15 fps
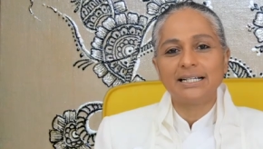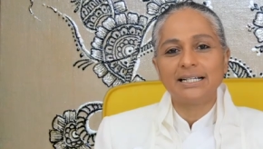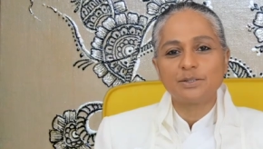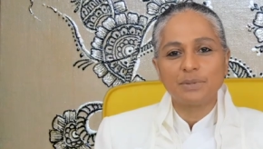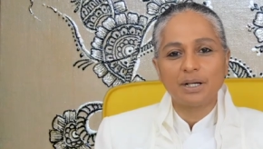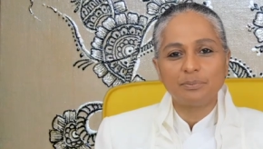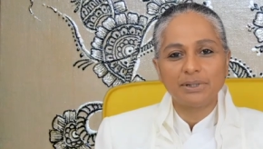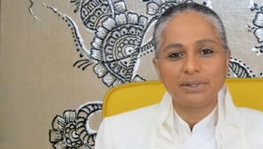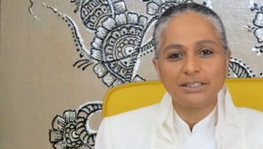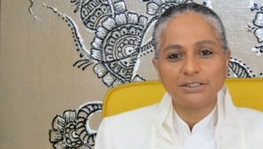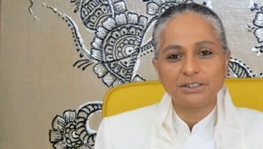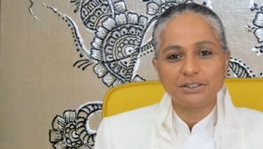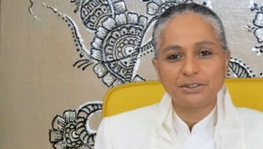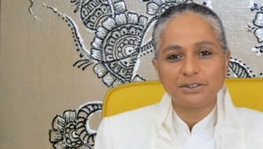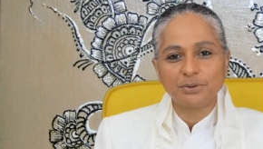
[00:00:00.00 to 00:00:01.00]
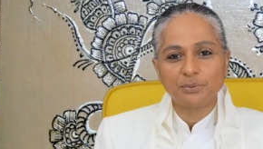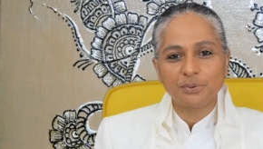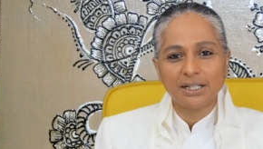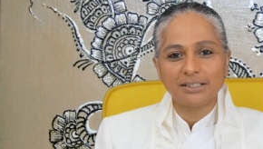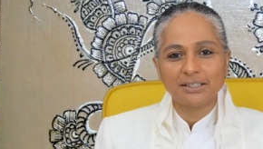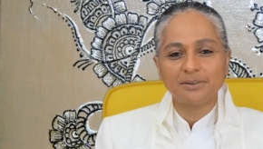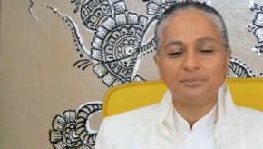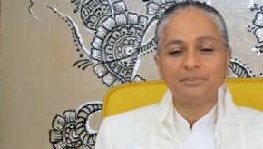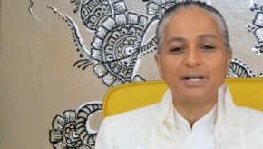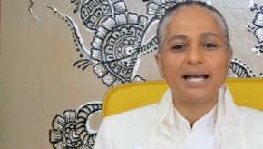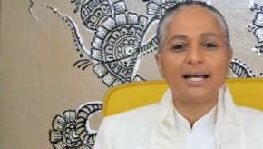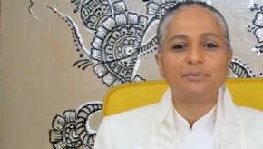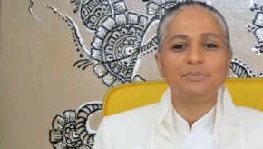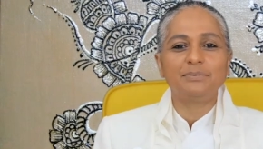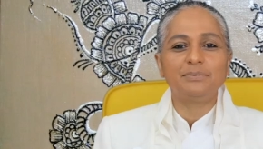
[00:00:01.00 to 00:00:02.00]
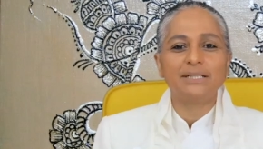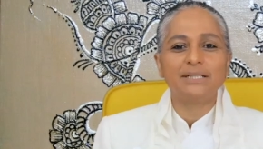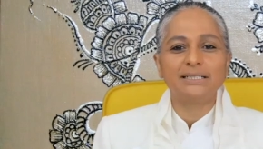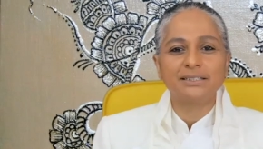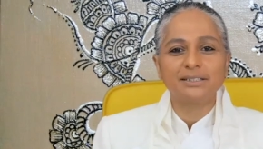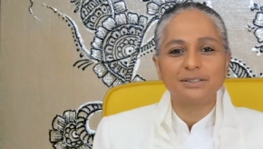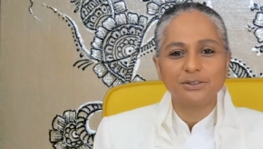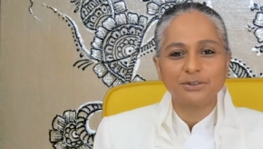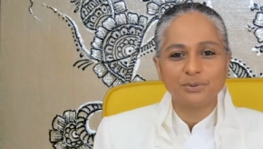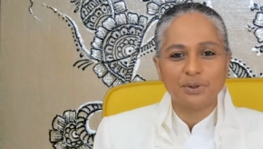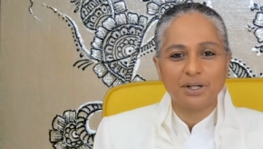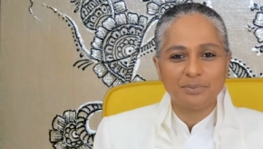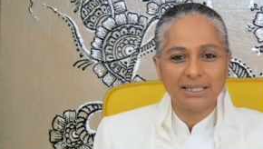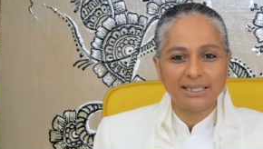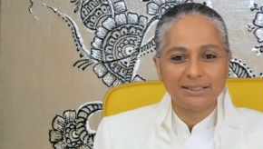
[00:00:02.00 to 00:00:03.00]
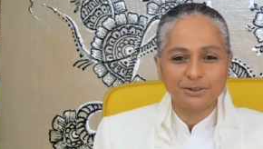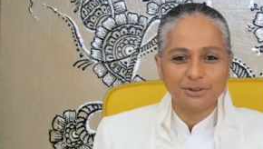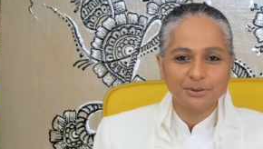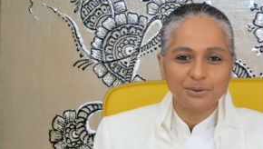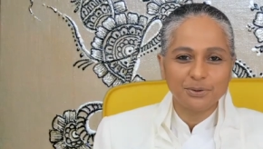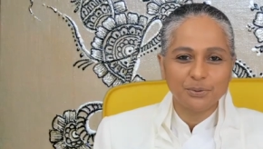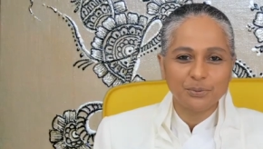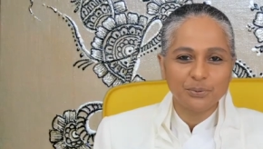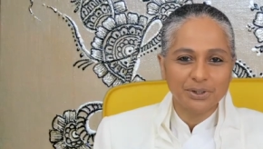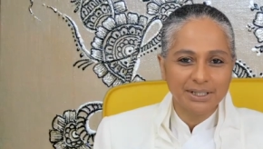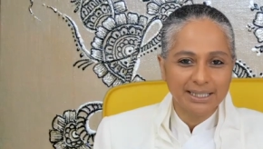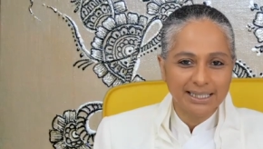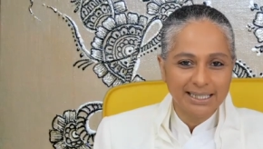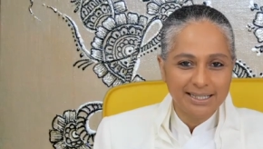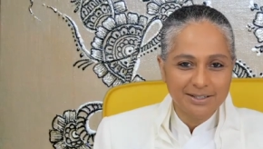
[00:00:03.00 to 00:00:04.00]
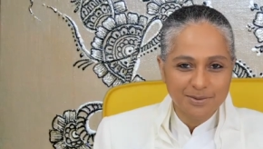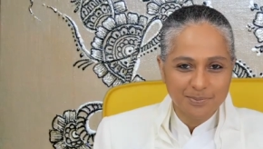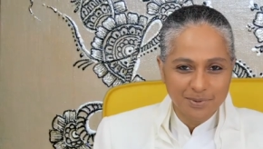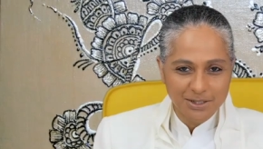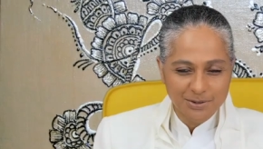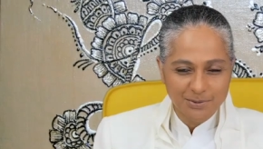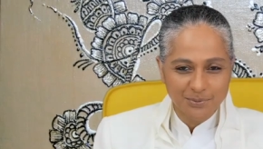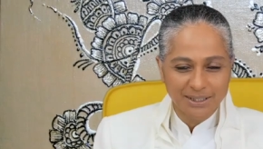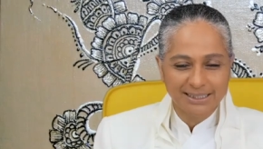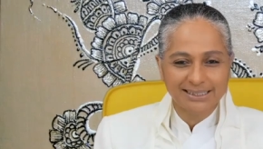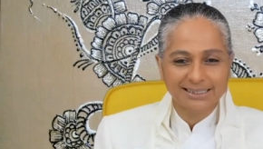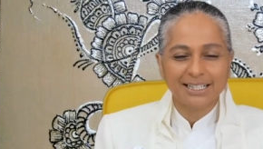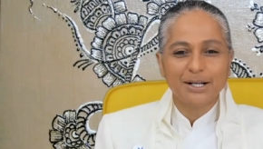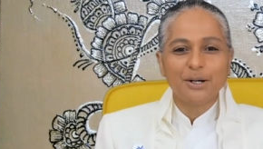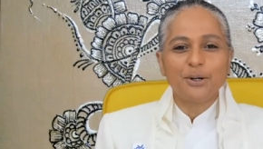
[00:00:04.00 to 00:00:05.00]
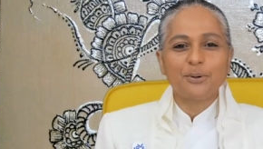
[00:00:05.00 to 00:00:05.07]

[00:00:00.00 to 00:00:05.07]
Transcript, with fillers: It's my pleasure to welcome Amit Goswami to Where East Meets West.